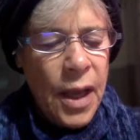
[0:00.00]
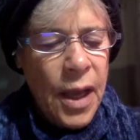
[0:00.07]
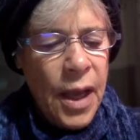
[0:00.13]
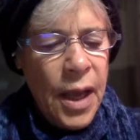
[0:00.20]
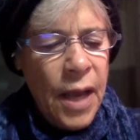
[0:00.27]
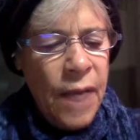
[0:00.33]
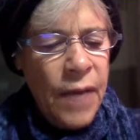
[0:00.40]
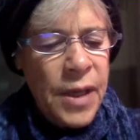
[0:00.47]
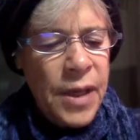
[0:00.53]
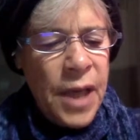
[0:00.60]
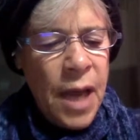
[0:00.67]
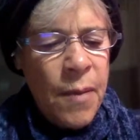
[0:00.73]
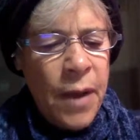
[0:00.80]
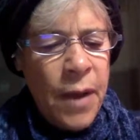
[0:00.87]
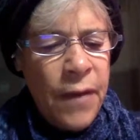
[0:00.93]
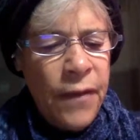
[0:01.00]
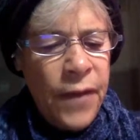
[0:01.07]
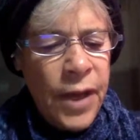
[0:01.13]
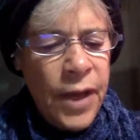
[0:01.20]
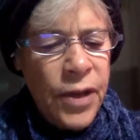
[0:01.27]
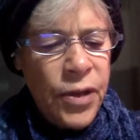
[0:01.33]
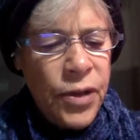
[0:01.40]
Every time I
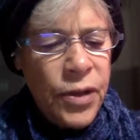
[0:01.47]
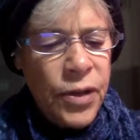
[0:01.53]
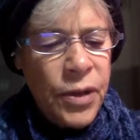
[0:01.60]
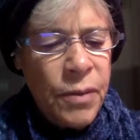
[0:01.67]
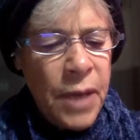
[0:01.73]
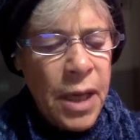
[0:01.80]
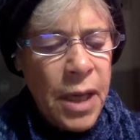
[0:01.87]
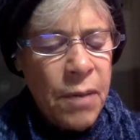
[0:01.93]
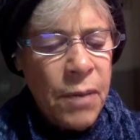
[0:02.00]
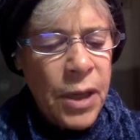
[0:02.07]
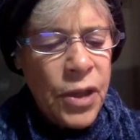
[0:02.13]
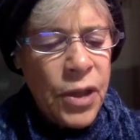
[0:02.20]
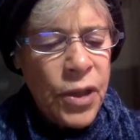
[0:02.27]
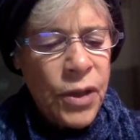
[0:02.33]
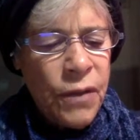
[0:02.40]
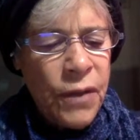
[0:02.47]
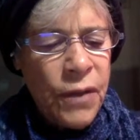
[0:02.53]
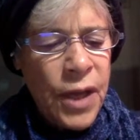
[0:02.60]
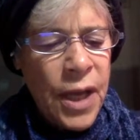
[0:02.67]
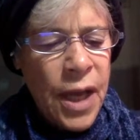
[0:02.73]
venture to make mention of thee,